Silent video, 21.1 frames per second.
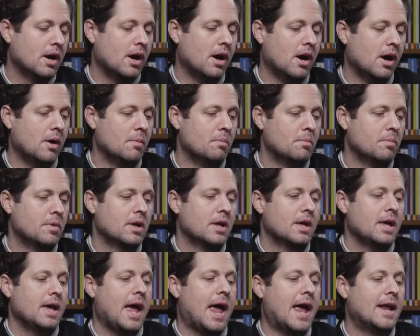Um,
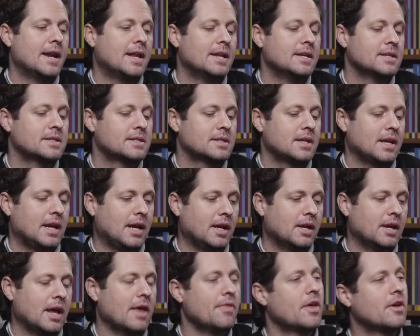and it is
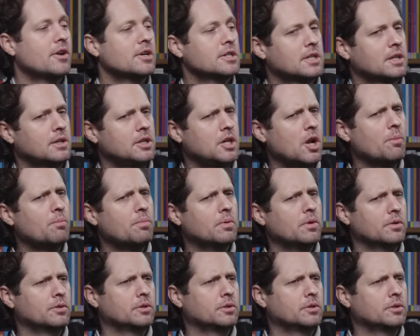seen, and there's, you know,